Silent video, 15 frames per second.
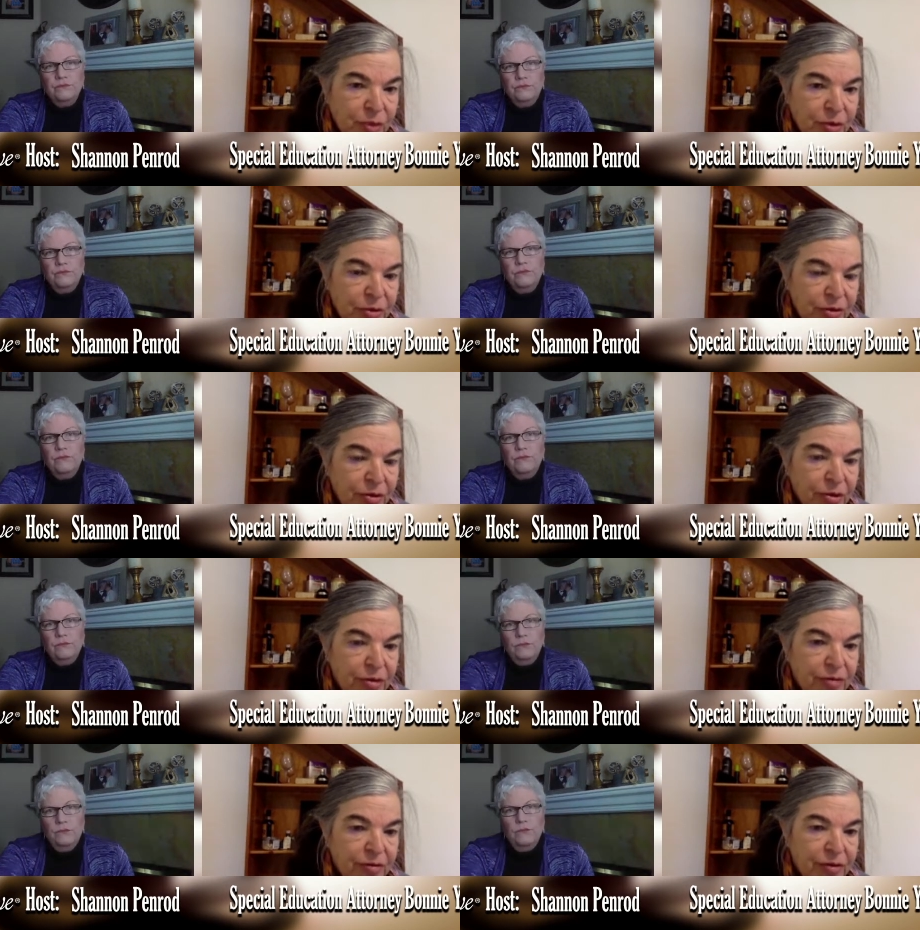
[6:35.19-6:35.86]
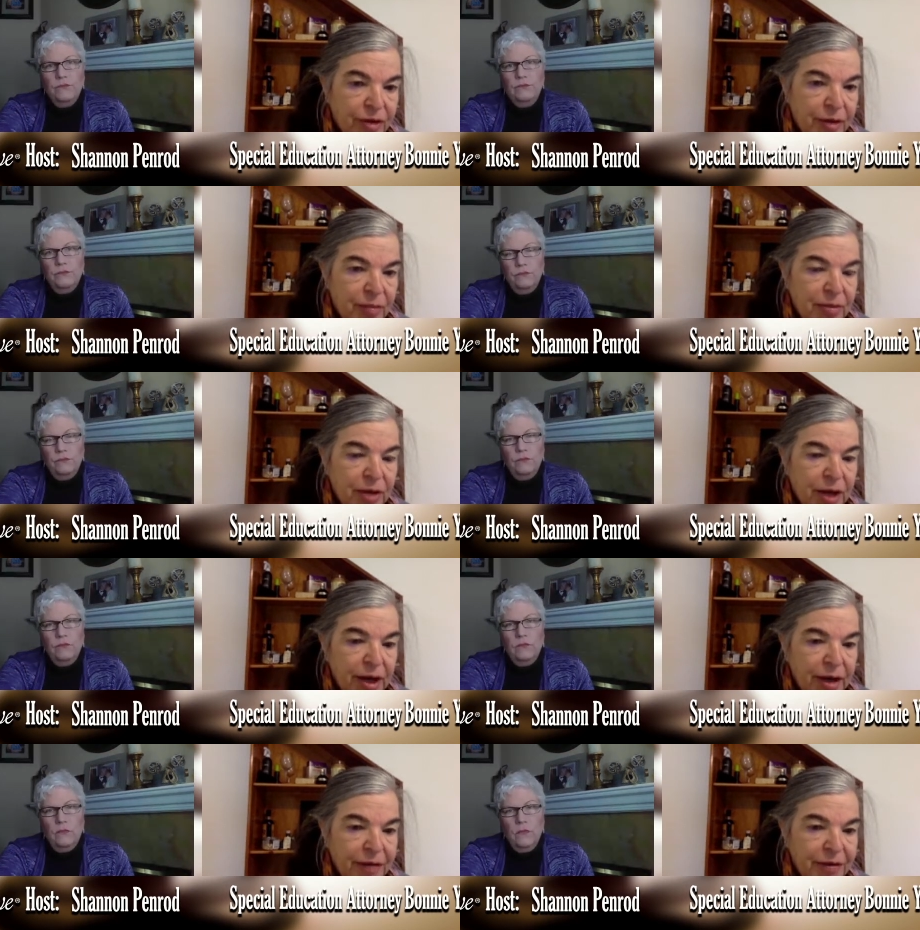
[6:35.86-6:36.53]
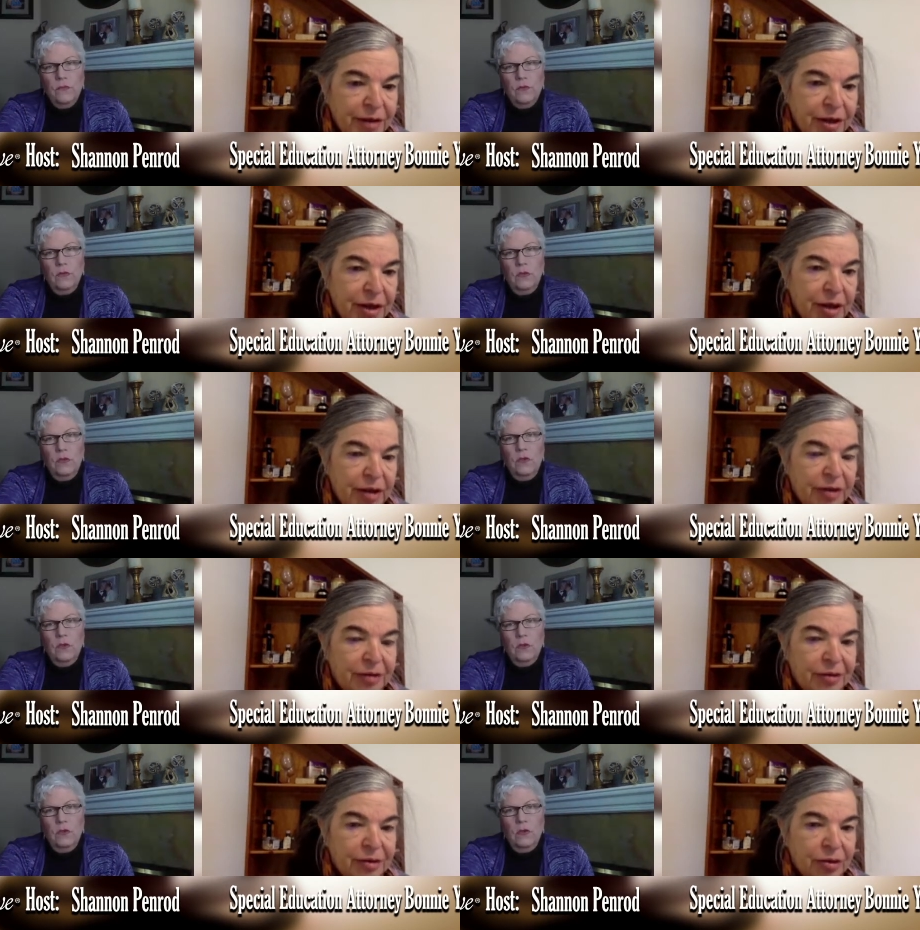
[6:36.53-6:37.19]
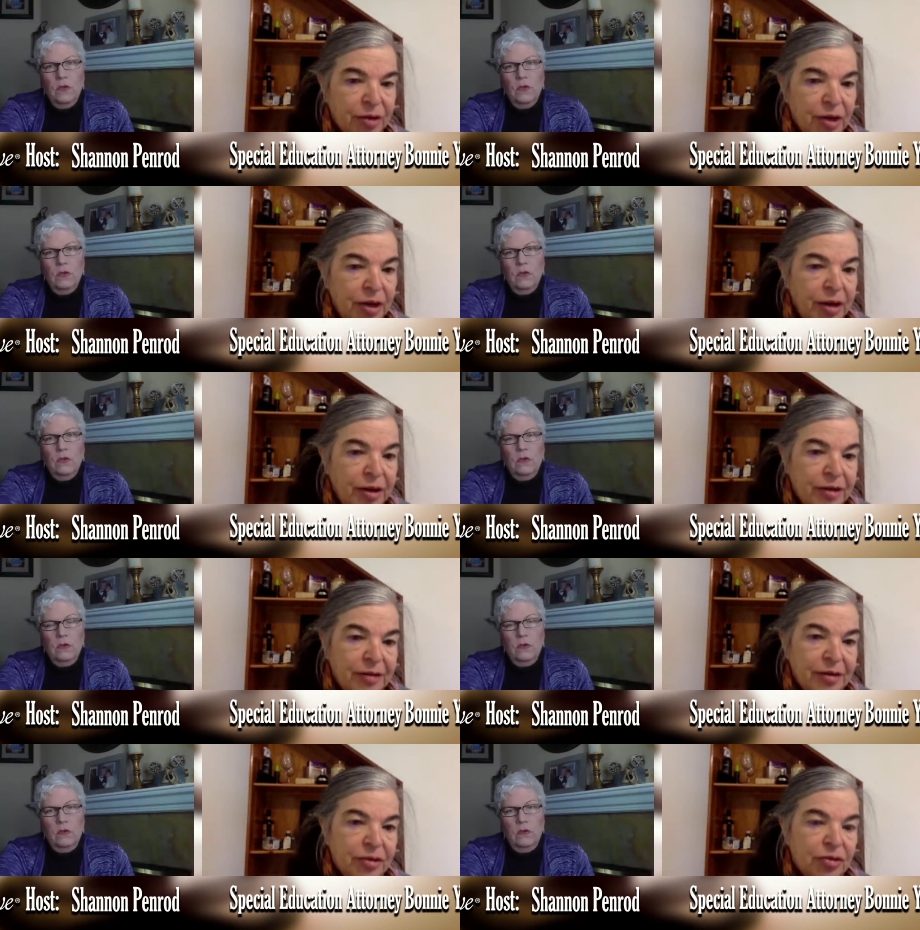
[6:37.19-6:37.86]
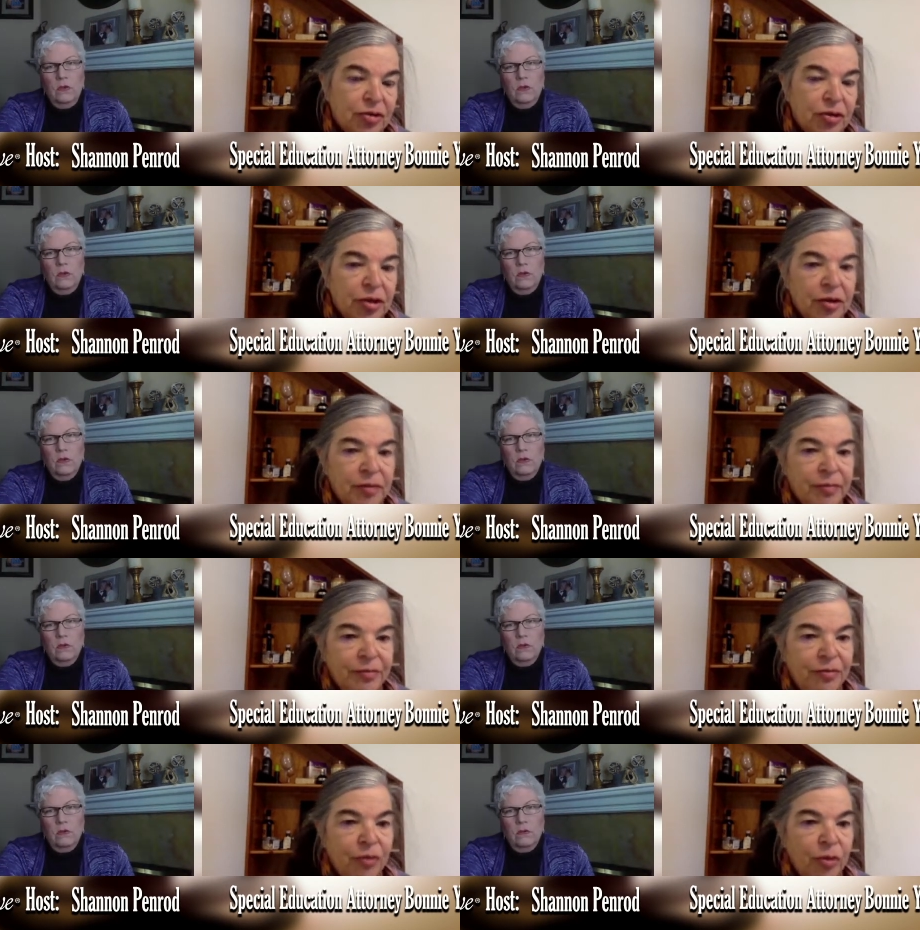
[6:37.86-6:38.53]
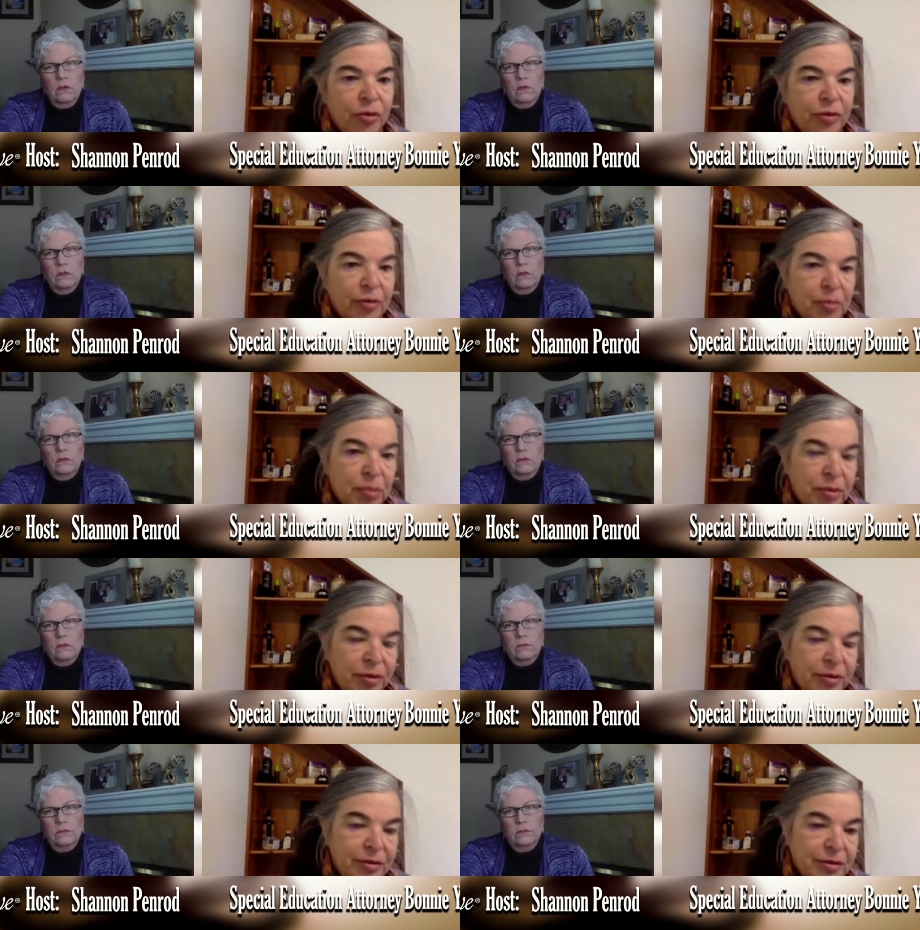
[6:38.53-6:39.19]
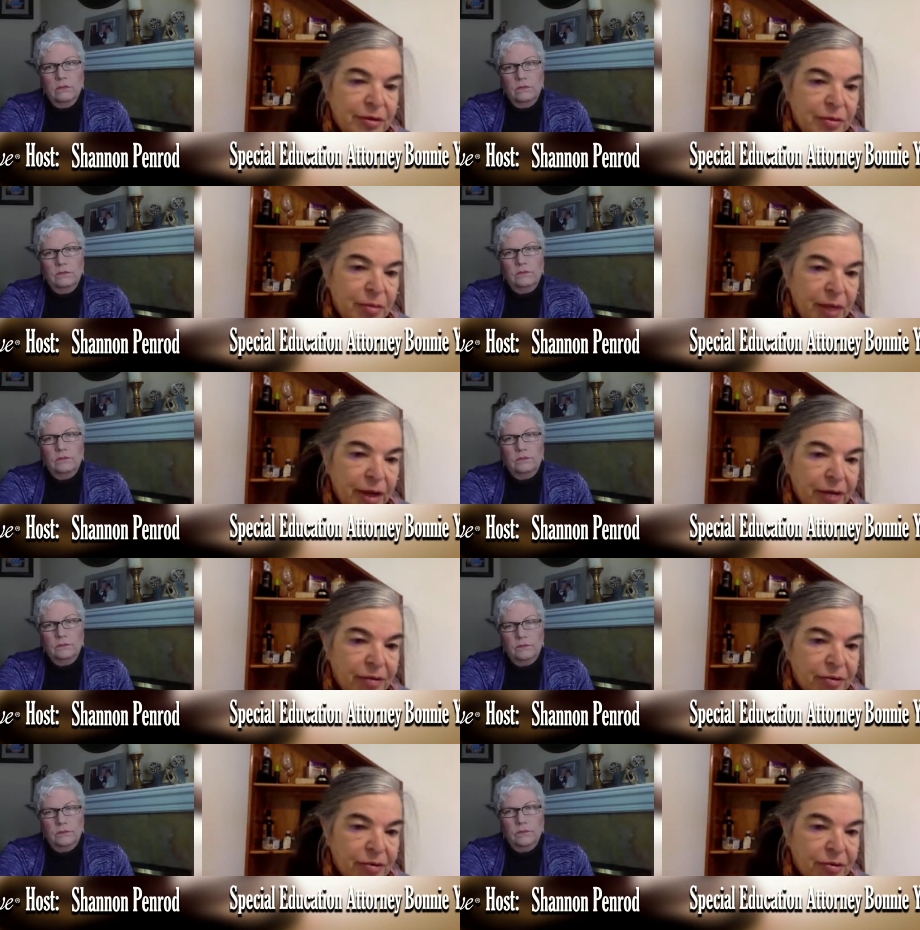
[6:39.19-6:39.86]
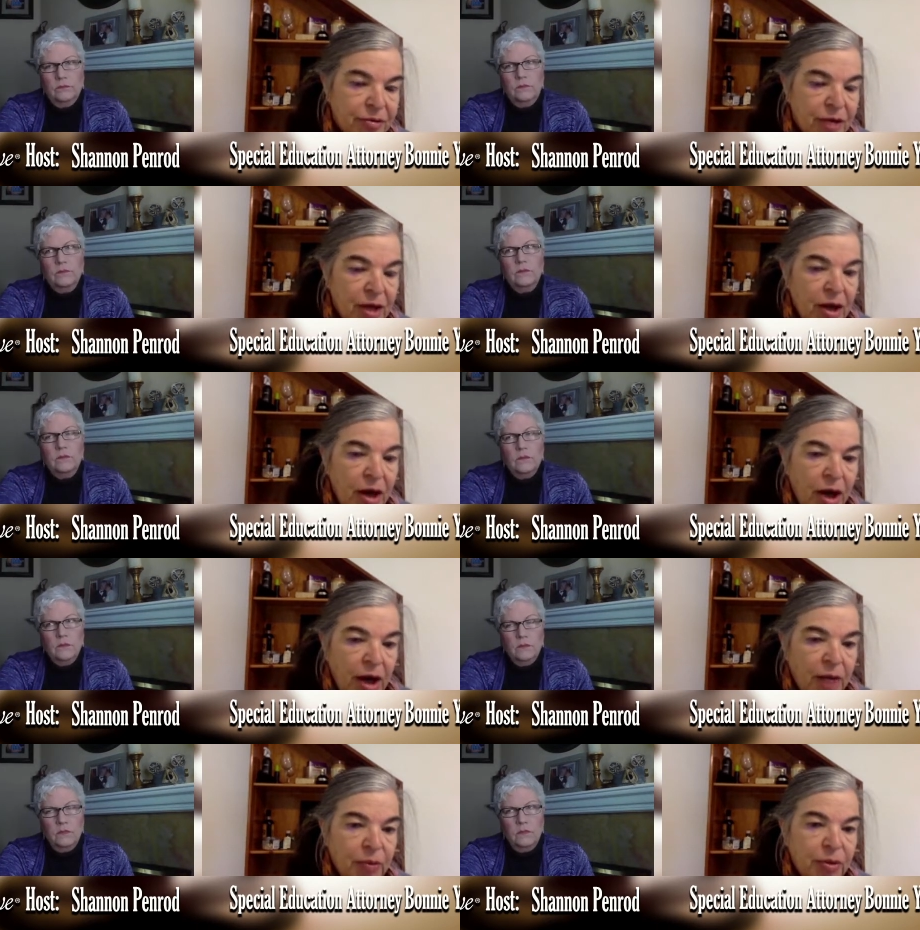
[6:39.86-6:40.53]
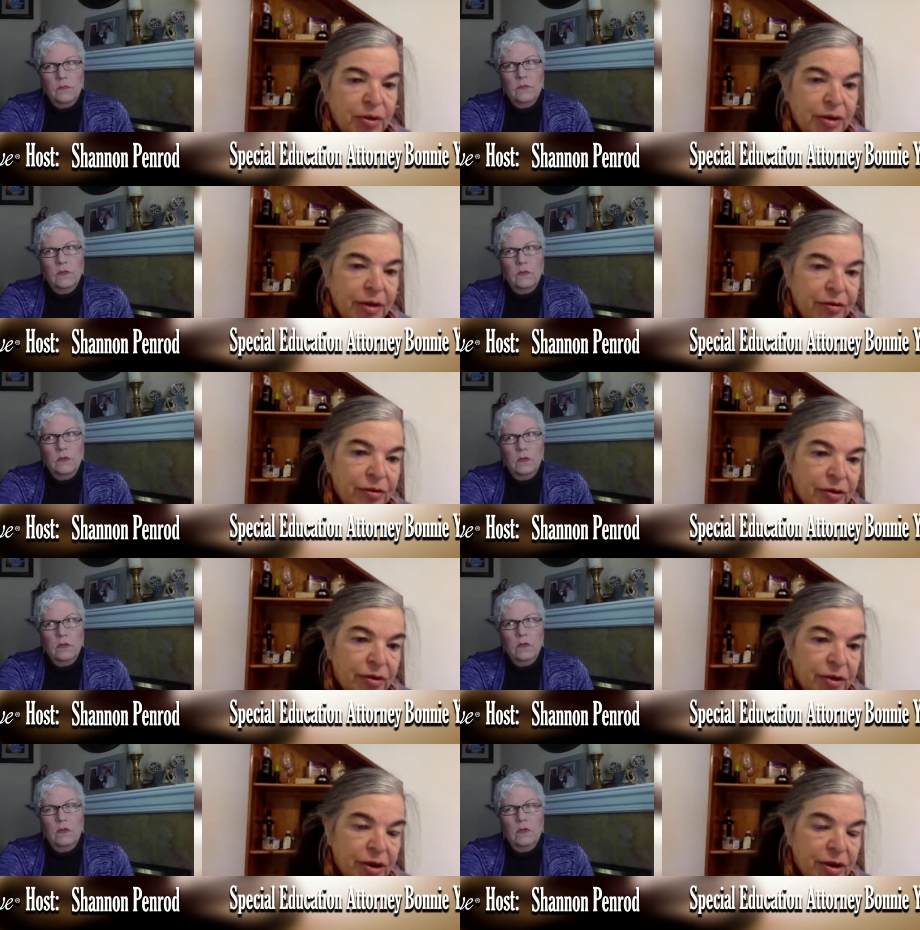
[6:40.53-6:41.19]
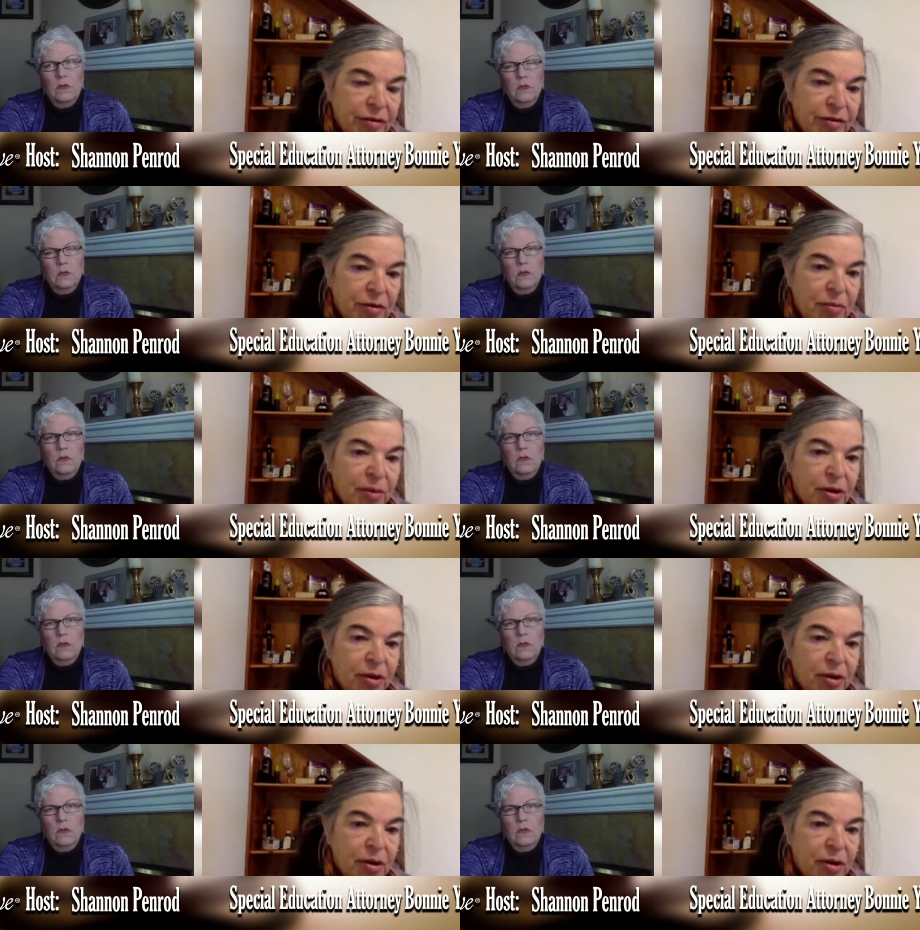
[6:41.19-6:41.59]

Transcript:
Speaker 1: where it's hard for them to advocate because they're essentially forced to please two masters, I would definitely give him